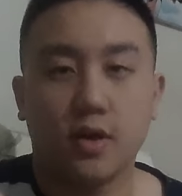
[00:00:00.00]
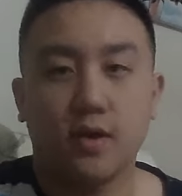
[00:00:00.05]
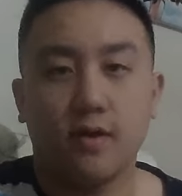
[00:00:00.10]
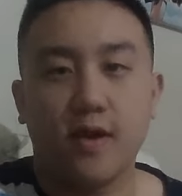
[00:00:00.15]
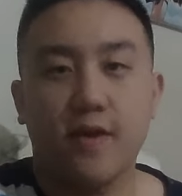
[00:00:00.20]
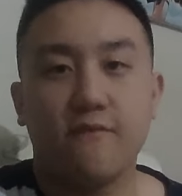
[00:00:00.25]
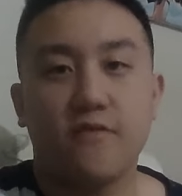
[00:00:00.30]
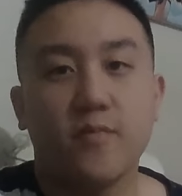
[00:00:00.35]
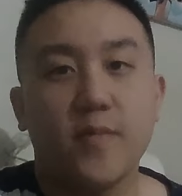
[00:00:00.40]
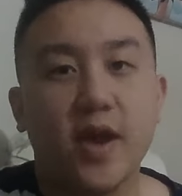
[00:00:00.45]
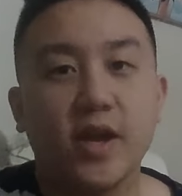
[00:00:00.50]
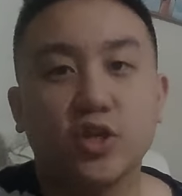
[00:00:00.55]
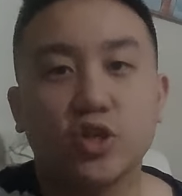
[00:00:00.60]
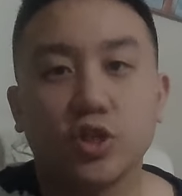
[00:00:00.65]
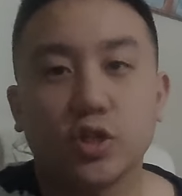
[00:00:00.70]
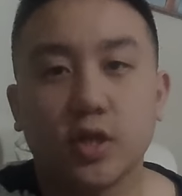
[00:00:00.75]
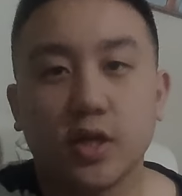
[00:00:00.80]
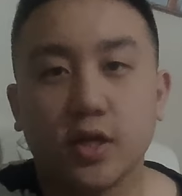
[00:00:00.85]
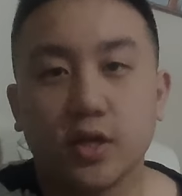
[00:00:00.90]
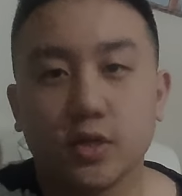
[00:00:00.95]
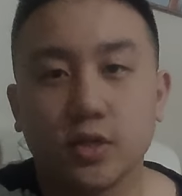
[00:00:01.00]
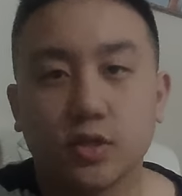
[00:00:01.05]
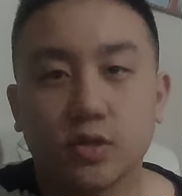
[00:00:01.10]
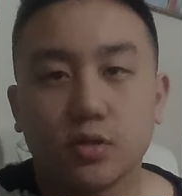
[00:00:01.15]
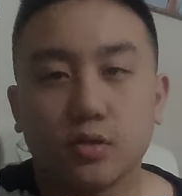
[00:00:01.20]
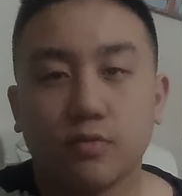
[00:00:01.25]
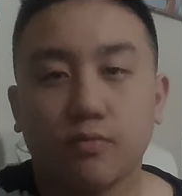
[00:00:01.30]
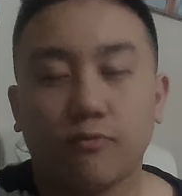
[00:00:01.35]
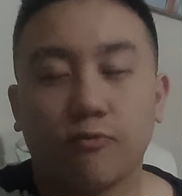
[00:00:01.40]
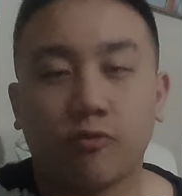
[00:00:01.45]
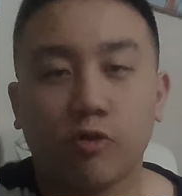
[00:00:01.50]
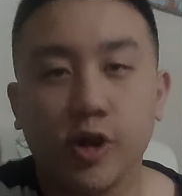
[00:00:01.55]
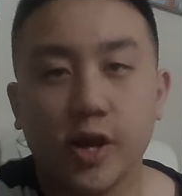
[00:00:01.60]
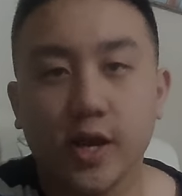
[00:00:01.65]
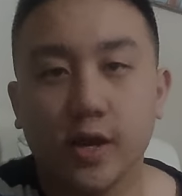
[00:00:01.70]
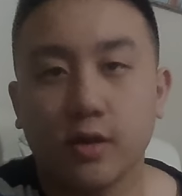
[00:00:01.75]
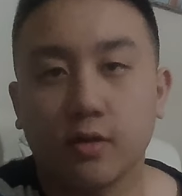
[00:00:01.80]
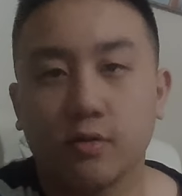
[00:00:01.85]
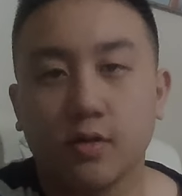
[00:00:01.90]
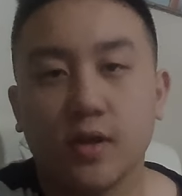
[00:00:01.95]
Information is
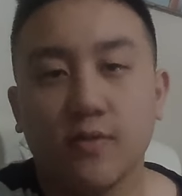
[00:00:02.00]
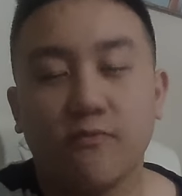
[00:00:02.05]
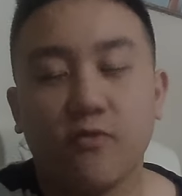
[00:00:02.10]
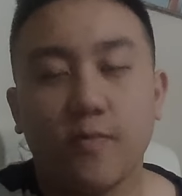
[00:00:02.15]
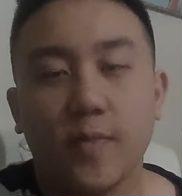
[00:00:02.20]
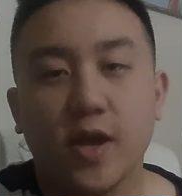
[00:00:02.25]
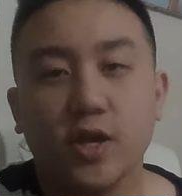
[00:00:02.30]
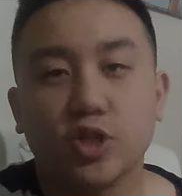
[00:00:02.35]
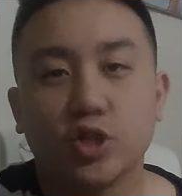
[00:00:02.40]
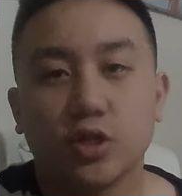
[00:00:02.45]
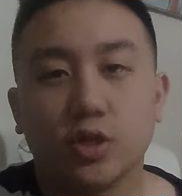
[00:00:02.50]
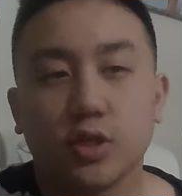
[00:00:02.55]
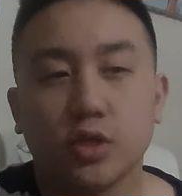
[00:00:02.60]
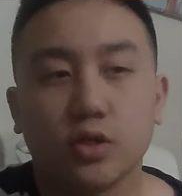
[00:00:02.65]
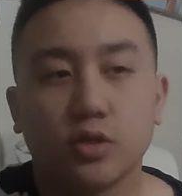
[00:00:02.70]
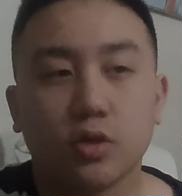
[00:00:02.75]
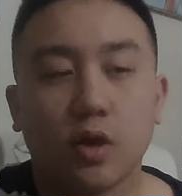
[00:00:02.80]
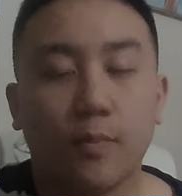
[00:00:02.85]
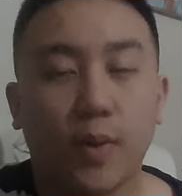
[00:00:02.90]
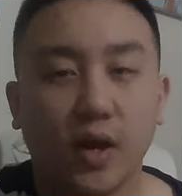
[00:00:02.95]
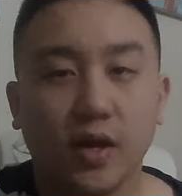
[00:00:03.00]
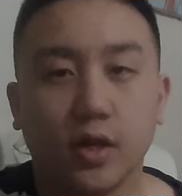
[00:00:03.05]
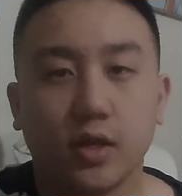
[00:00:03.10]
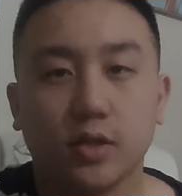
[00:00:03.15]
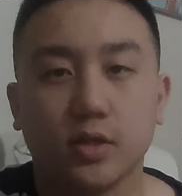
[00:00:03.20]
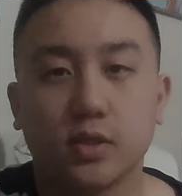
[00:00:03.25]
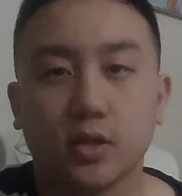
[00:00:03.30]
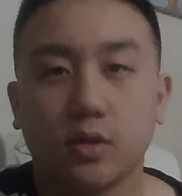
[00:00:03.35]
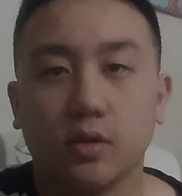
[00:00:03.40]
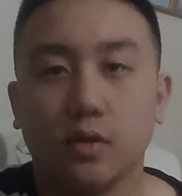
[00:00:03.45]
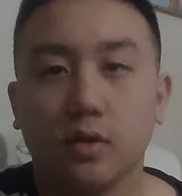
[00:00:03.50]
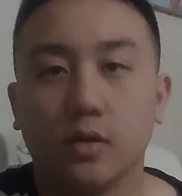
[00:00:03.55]
free. Information is abundant.